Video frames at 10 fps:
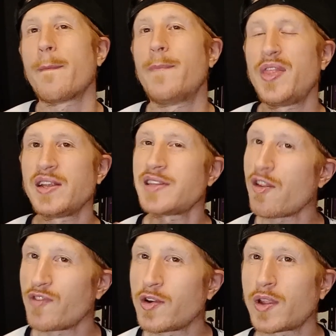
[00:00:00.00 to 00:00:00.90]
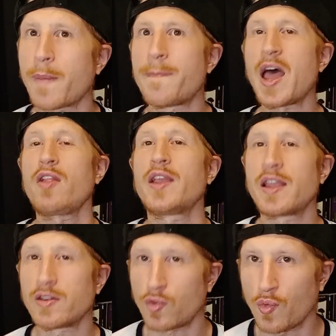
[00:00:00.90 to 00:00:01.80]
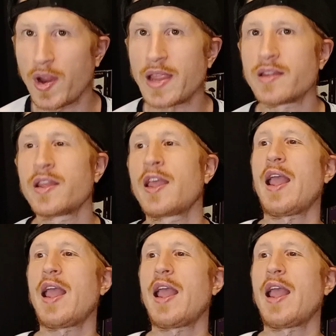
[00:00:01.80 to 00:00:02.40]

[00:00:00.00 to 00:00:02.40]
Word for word: but they sound very compelling and great,